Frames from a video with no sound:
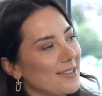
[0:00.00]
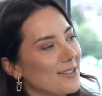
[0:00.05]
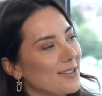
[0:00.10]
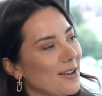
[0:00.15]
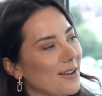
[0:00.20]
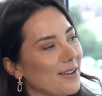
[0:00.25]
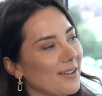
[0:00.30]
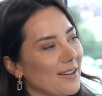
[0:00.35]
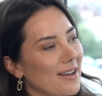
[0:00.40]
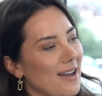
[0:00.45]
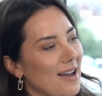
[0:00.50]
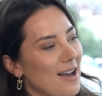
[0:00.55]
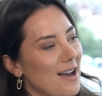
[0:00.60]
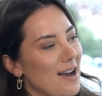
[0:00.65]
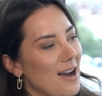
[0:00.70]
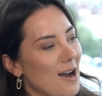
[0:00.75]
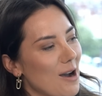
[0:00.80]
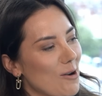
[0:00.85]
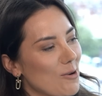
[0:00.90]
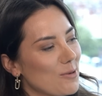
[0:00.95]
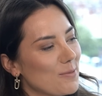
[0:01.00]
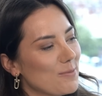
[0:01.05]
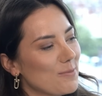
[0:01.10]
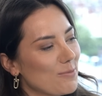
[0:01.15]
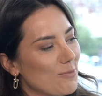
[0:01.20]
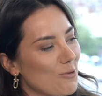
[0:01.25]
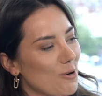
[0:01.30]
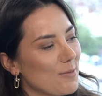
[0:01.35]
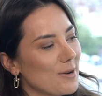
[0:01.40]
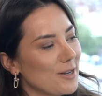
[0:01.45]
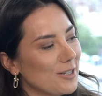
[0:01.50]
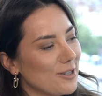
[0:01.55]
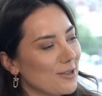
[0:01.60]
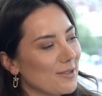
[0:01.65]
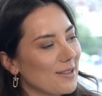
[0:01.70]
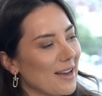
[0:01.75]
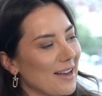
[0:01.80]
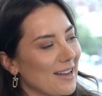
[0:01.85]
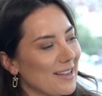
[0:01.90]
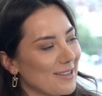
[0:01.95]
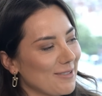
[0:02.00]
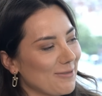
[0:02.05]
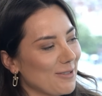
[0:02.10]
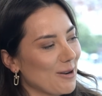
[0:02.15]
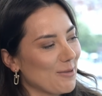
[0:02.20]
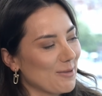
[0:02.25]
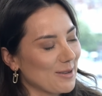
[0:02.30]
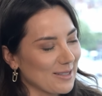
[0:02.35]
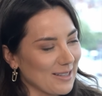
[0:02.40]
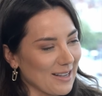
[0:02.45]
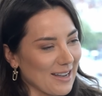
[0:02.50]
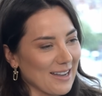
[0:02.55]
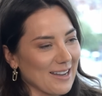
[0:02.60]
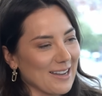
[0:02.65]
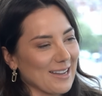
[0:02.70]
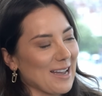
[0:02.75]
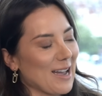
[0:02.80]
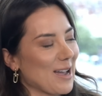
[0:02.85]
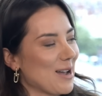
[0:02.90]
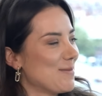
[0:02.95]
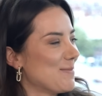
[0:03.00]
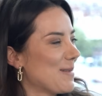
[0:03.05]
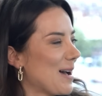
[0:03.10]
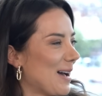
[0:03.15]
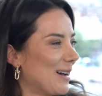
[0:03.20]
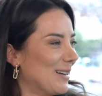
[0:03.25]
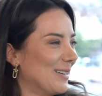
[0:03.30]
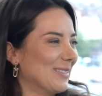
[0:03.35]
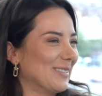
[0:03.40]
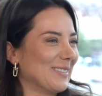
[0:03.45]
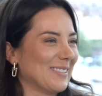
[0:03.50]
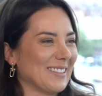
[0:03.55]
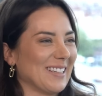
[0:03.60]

So I would probably do that if I was like, okay, I'm out.